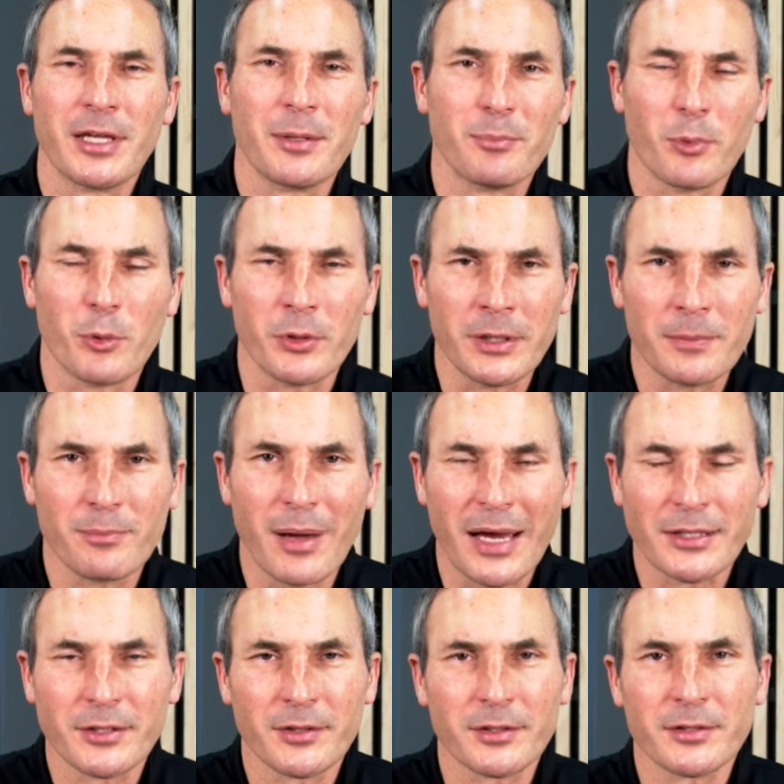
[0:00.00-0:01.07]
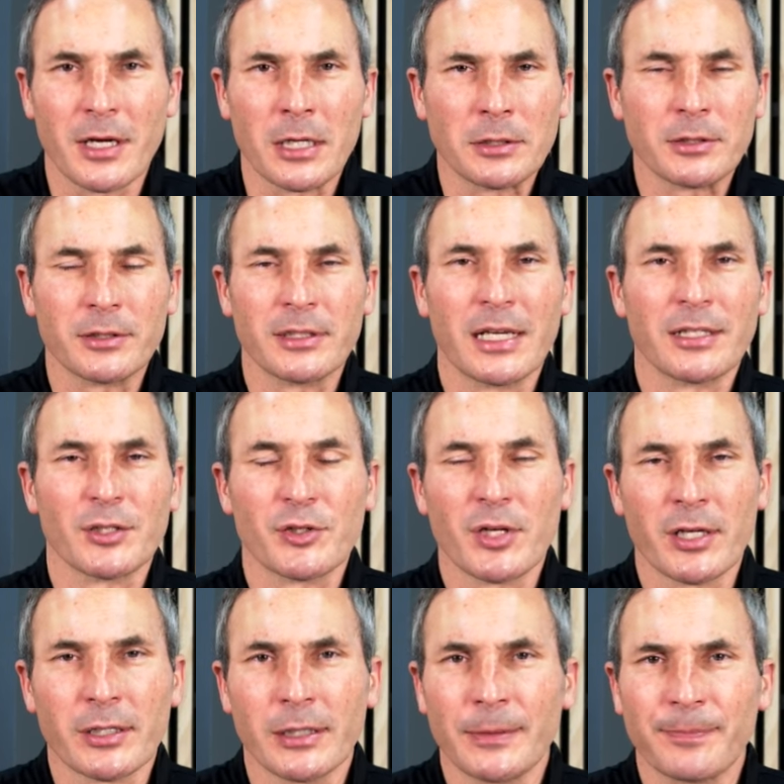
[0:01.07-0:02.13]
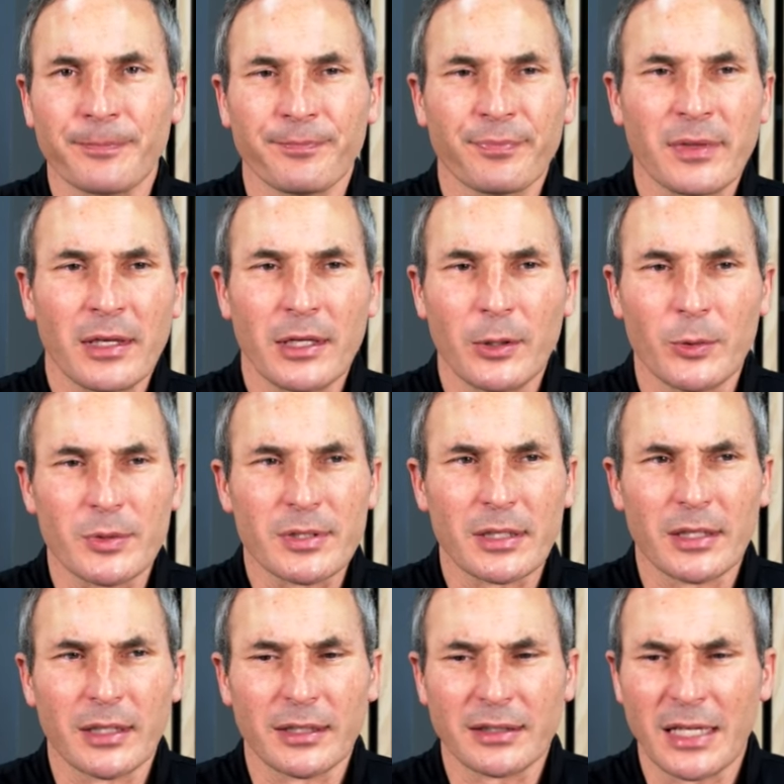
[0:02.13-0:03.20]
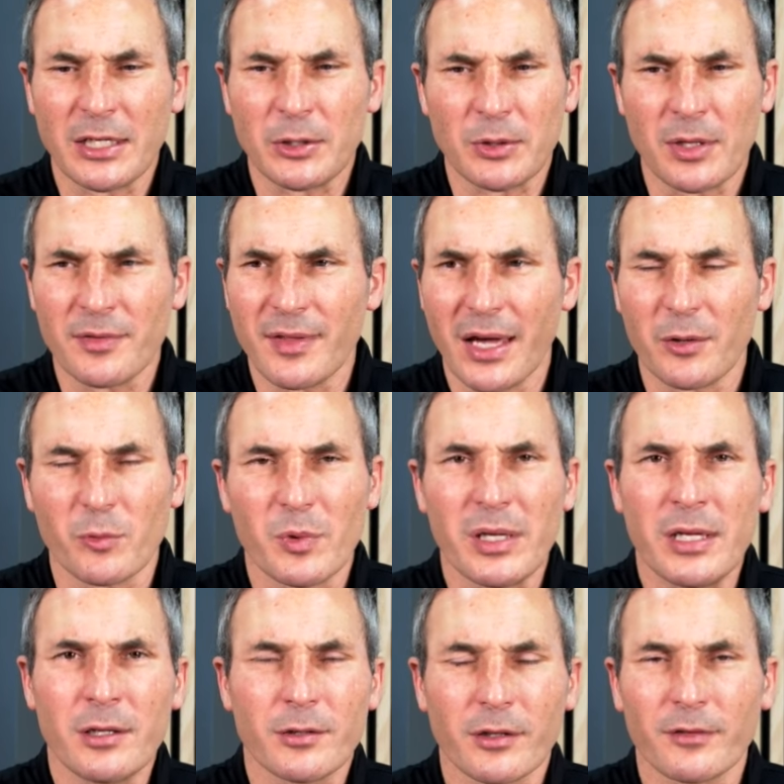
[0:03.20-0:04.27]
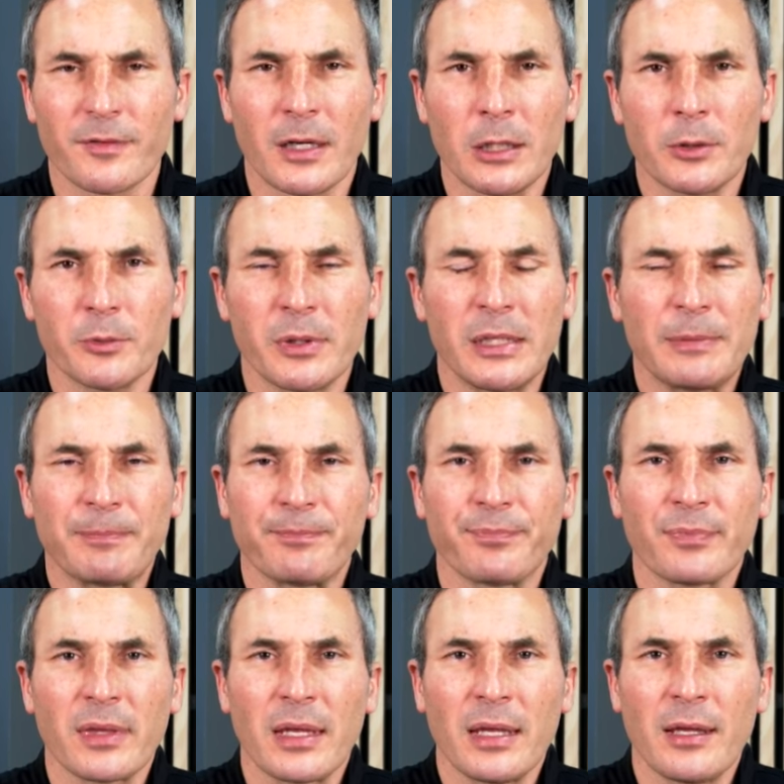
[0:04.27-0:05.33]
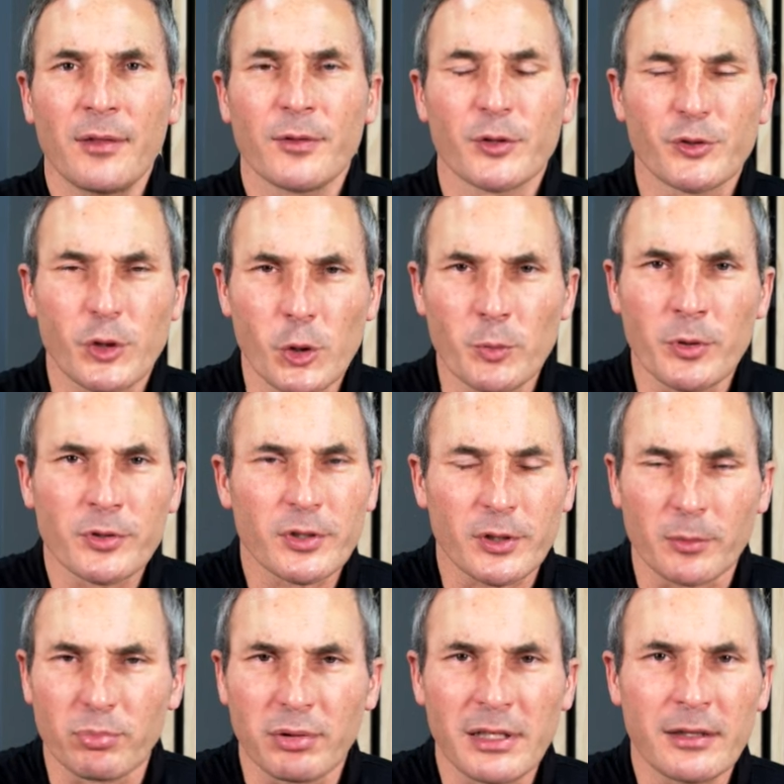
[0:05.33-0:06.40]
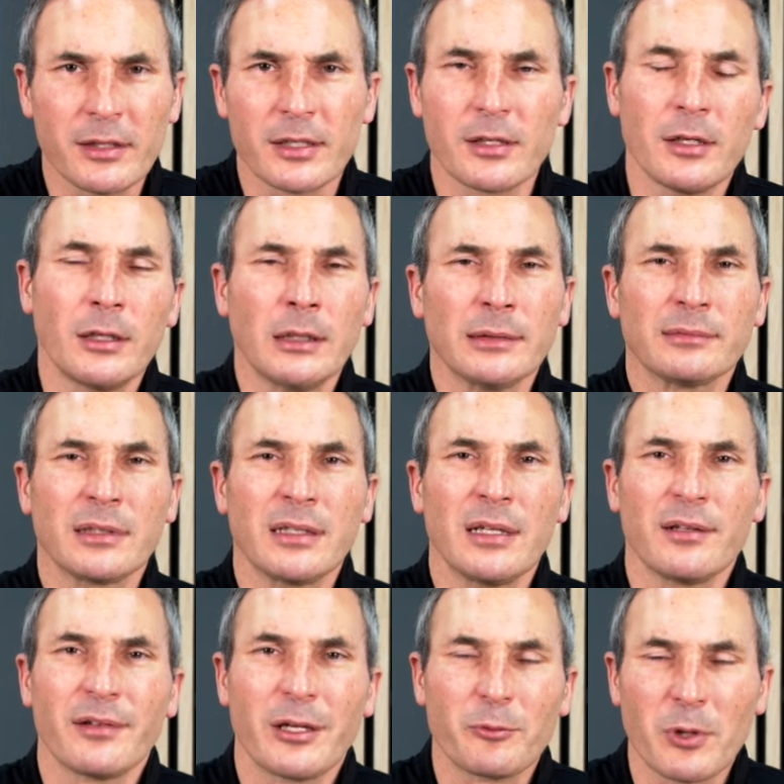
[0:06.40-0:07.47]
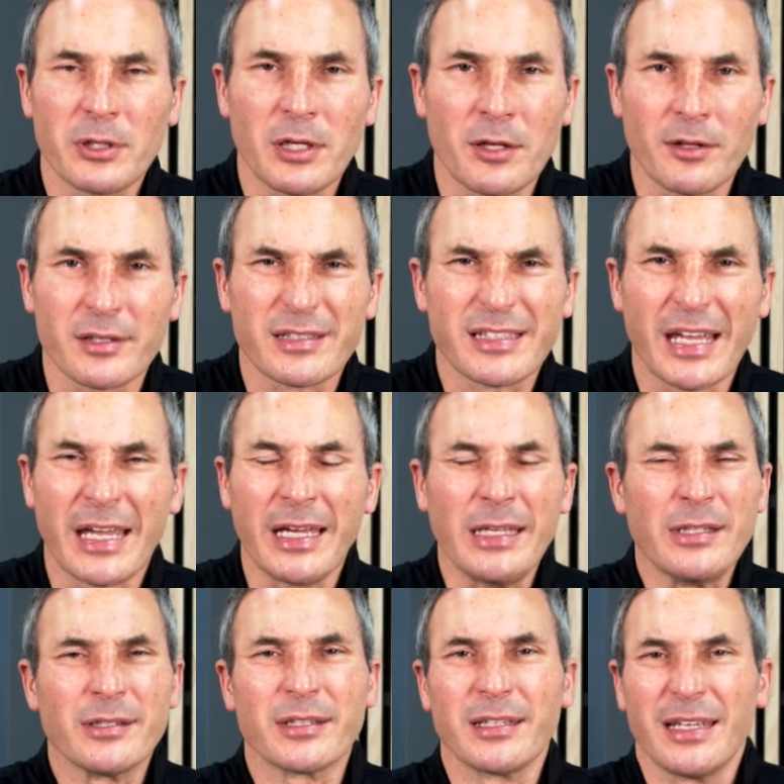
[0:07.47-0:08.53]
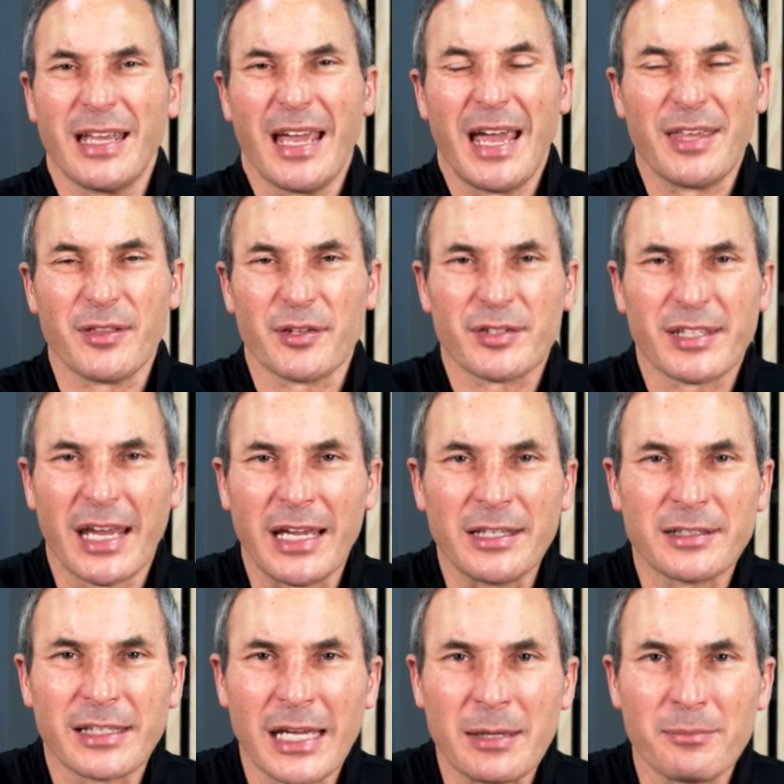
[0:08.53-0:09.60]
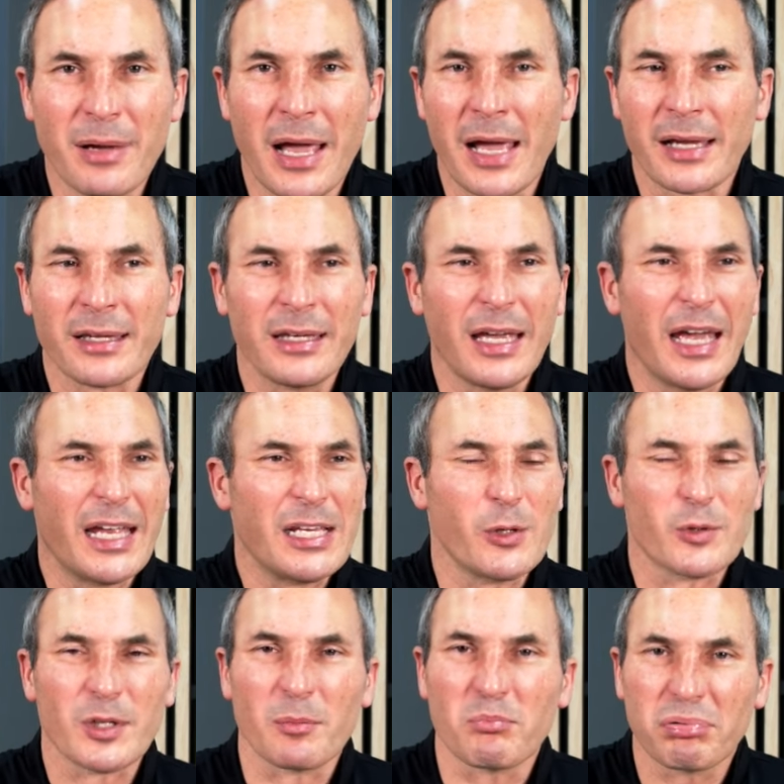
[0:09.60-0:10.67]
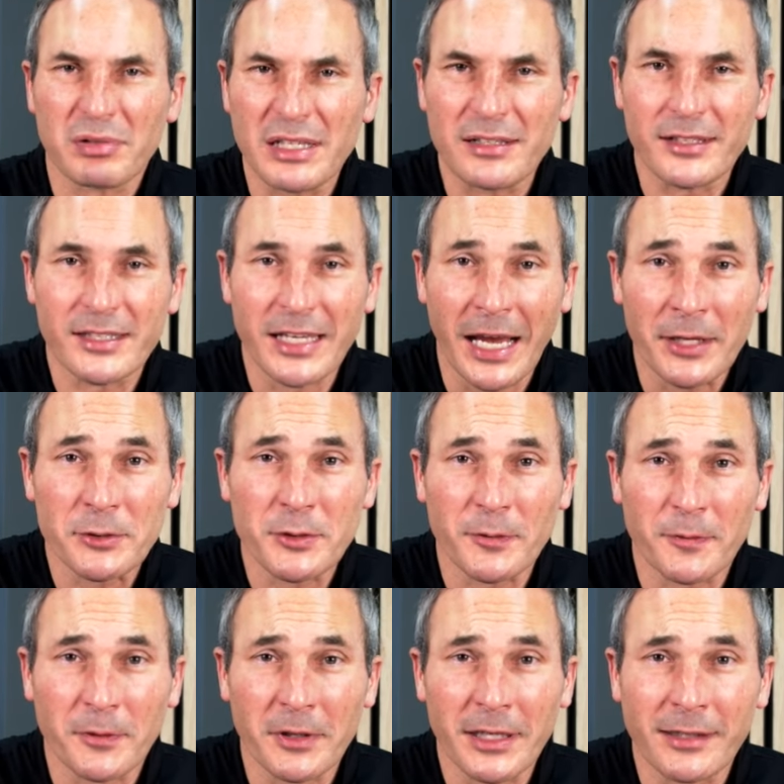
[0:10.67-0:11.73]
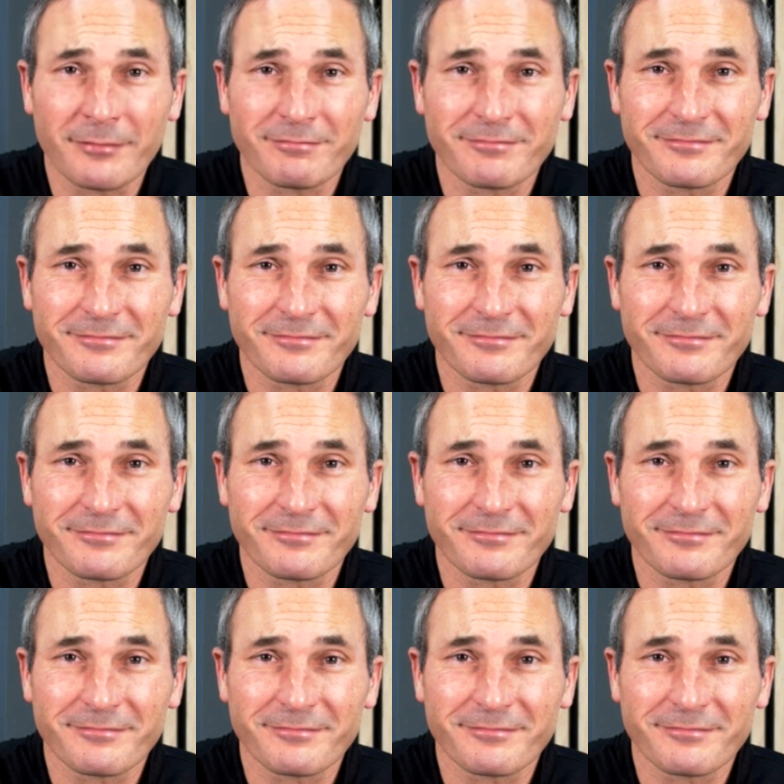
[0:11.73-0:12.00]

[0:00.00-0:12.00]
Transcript: that boy back to the doctor. He had a checkup. It was later on that week or the following week. The tumors are completely gone. They run all the scans, and the scans came back, and he was completely cancer-free.